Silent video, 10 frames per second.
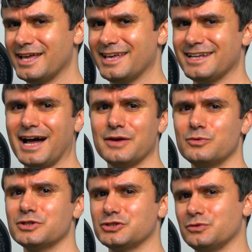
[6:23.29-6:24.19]
and I
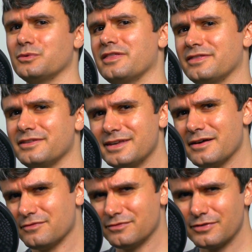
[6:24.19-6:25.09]
wish you the
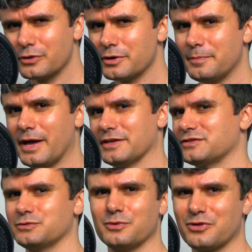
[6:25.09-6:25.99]
very
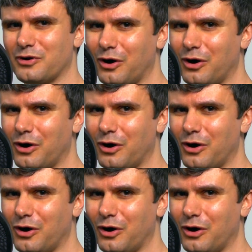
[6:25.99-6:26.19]
best with